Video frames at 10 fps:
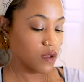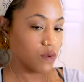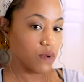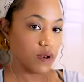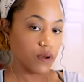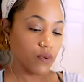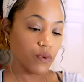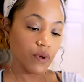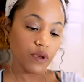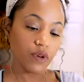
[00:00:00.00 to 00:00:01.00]
Coconut
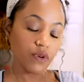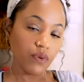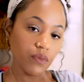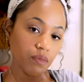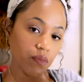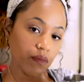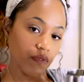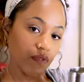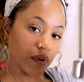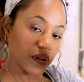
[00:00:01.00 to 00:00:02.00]
oil
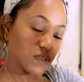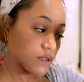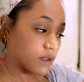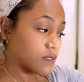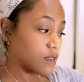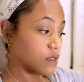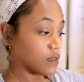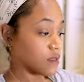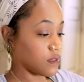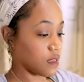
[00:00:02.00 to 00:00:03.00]
before it starts
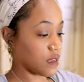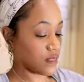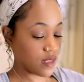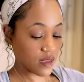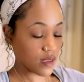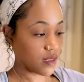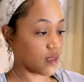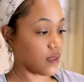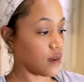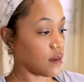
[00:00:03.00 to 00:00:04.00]
to get thick
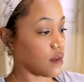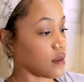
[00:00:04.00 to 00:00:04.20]
again,